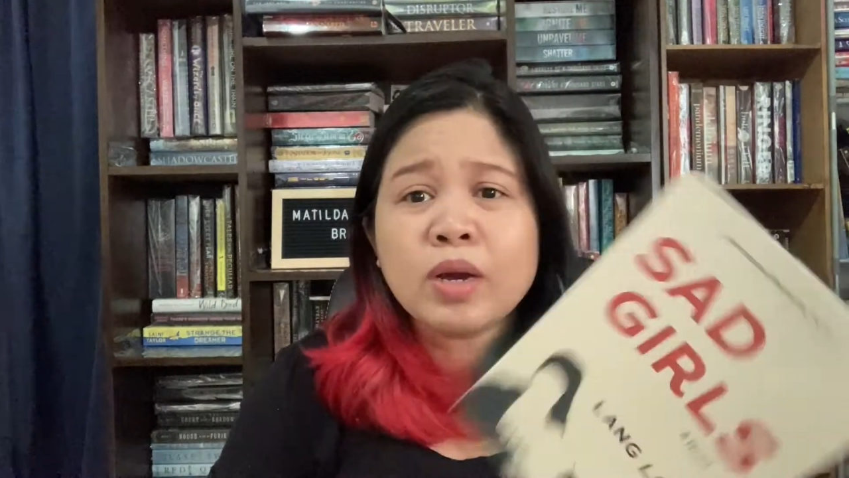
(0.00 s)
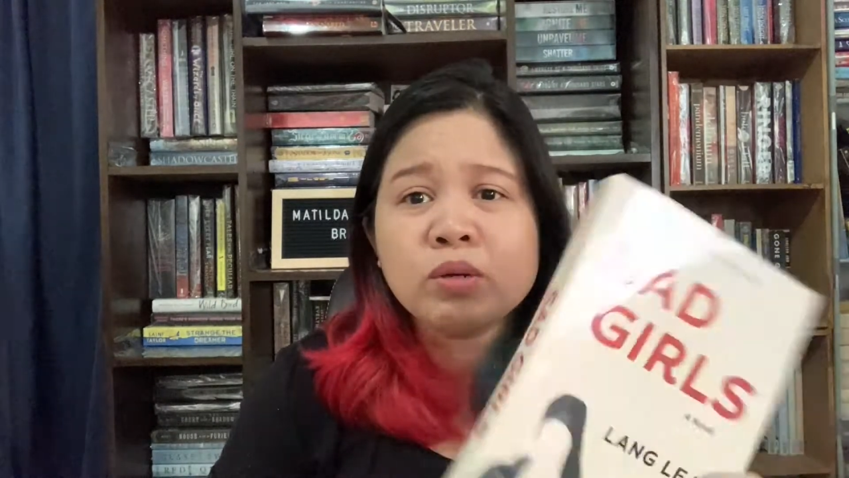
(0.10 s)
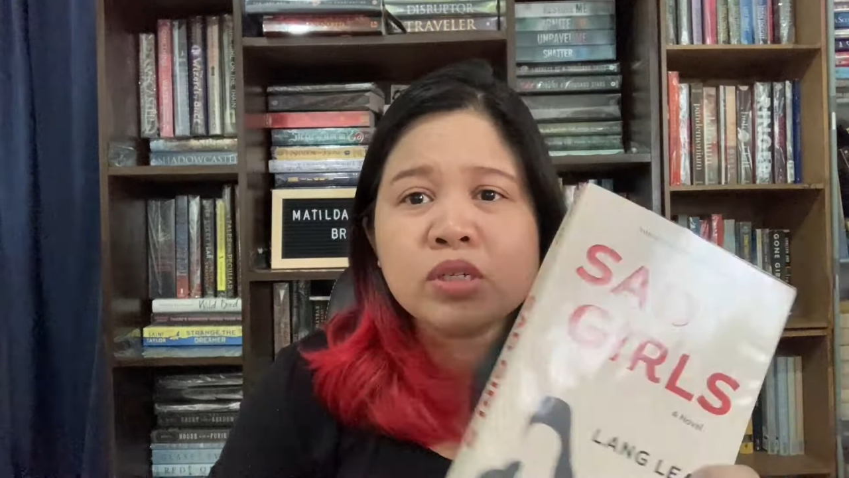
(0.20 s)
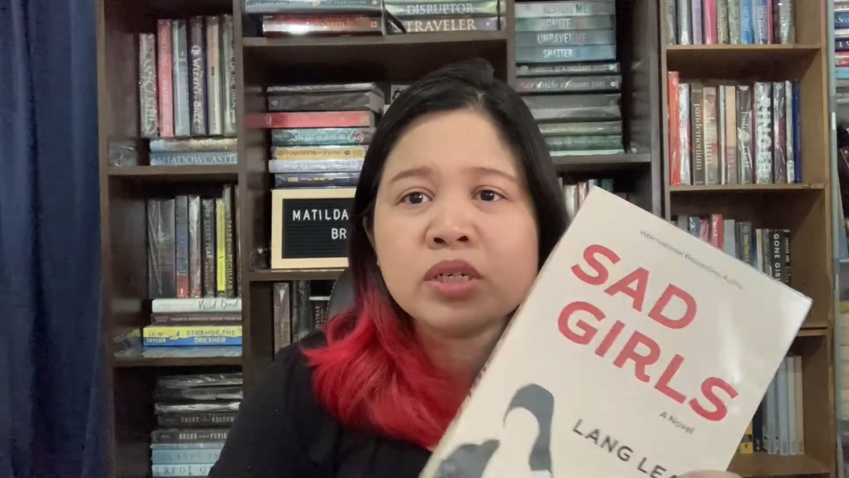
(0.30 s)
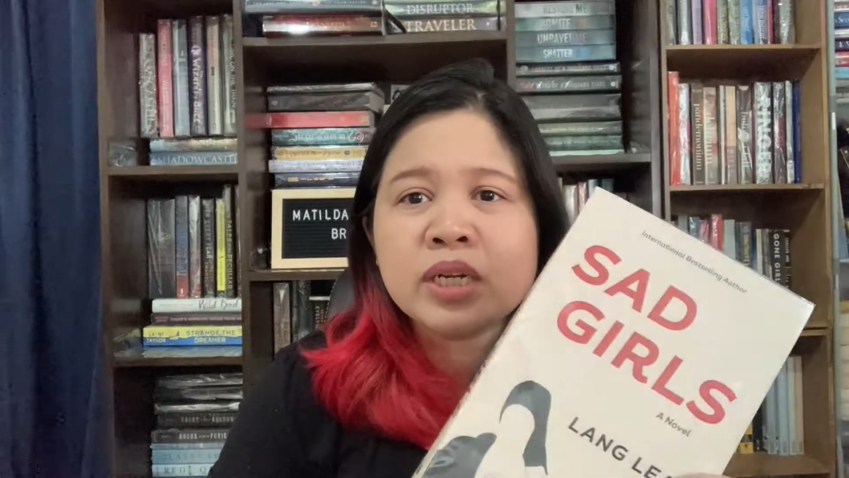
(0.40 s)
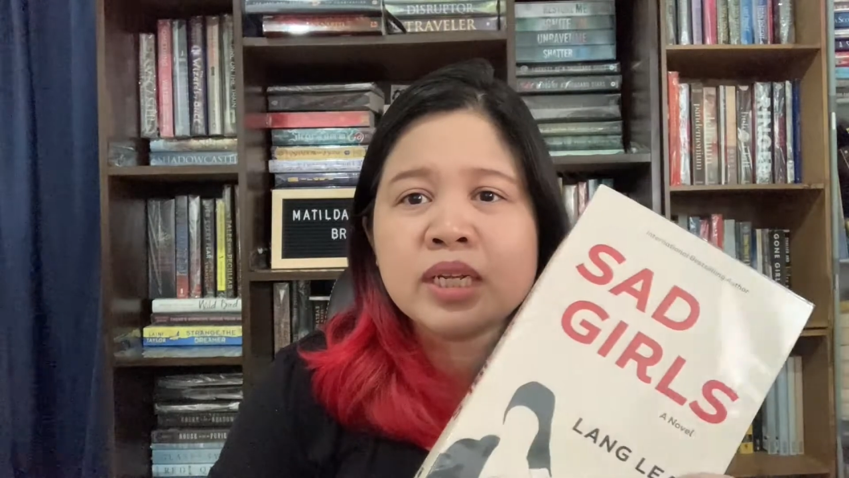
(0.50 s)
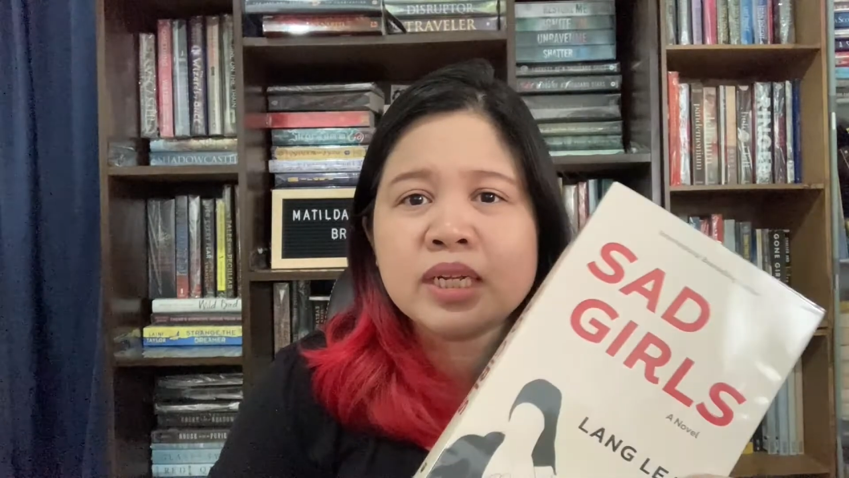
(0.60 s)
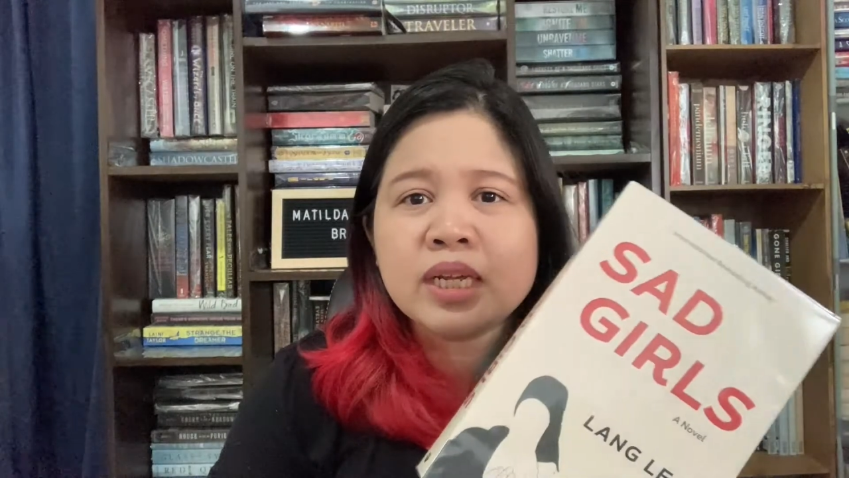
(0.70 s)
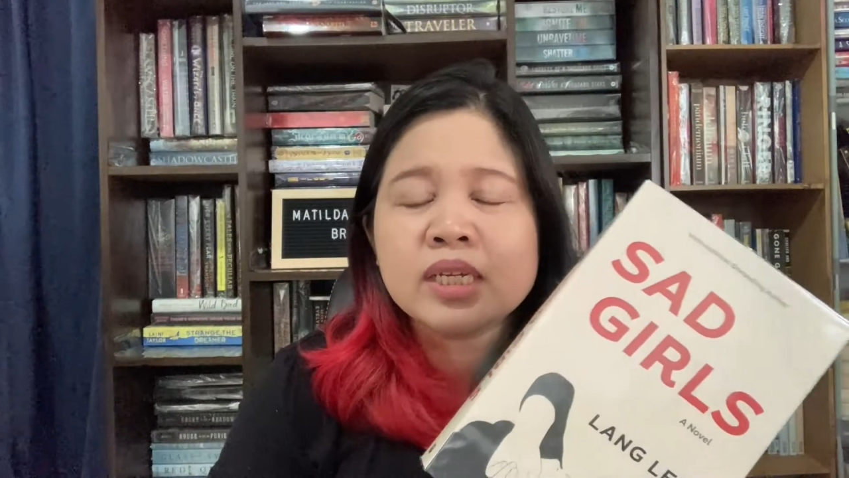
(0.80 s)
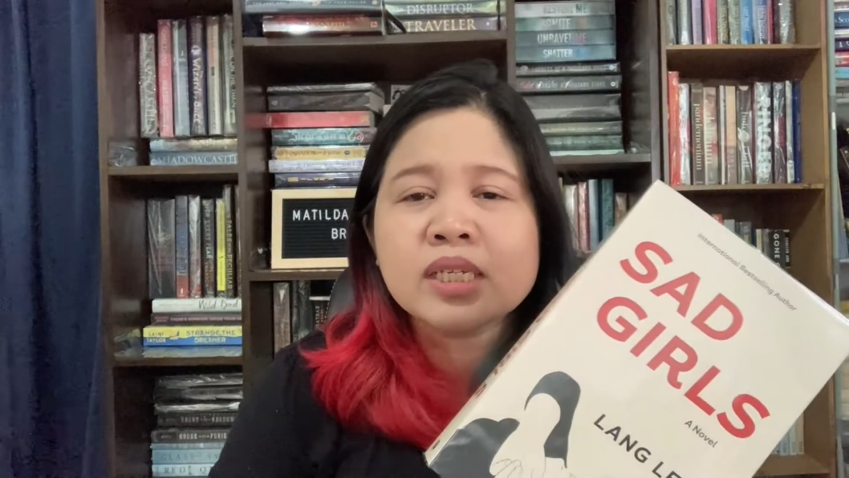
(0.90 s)
was
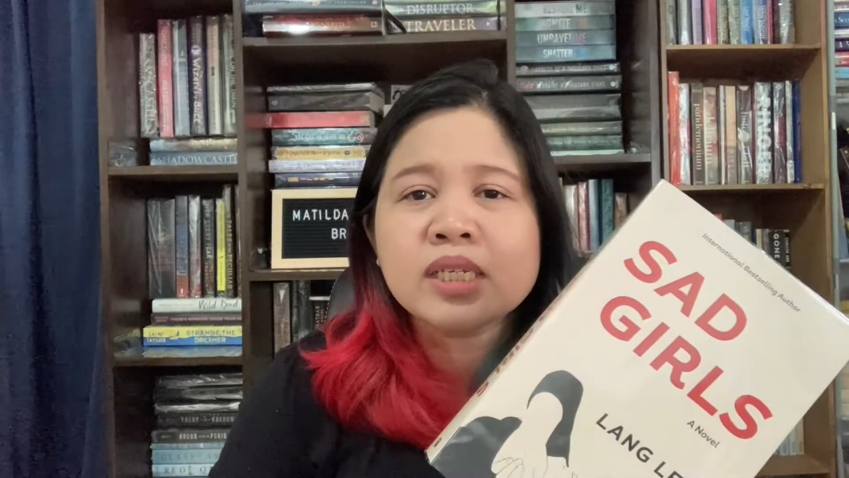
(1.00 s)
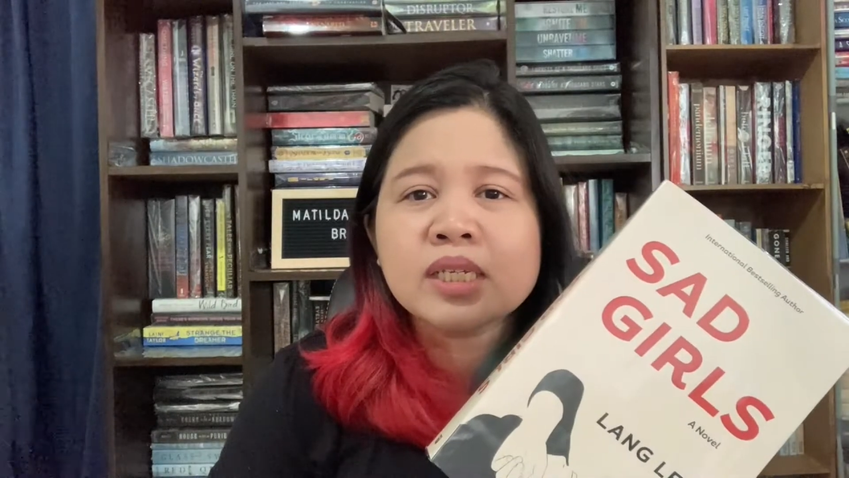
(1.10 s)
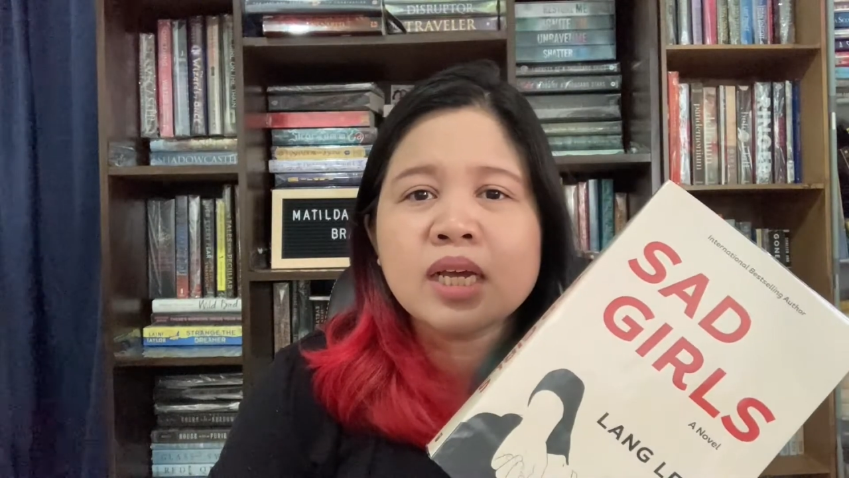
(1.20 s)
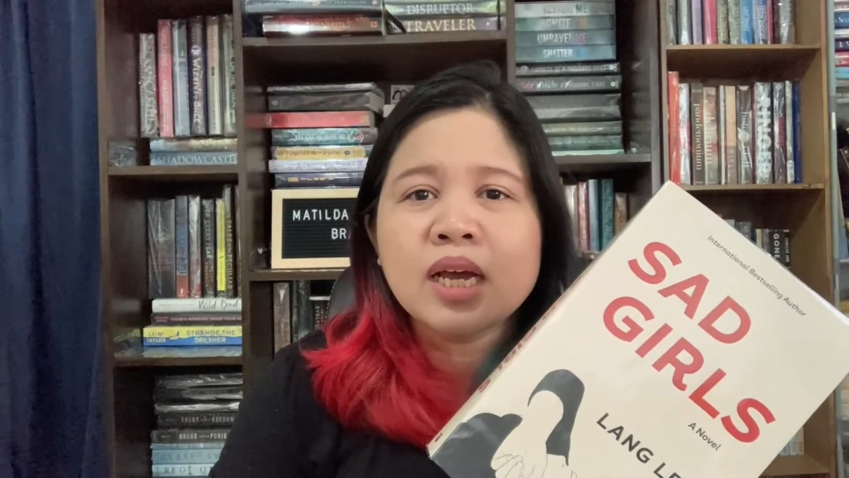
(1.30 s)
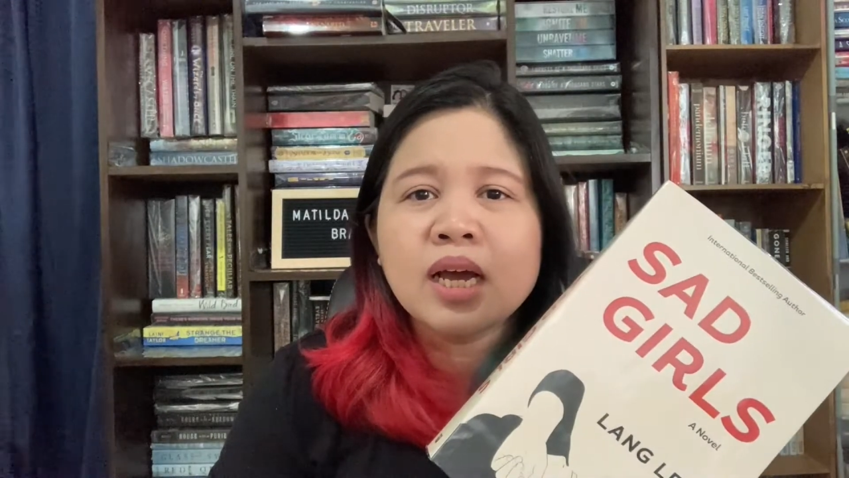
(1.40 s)
reading this,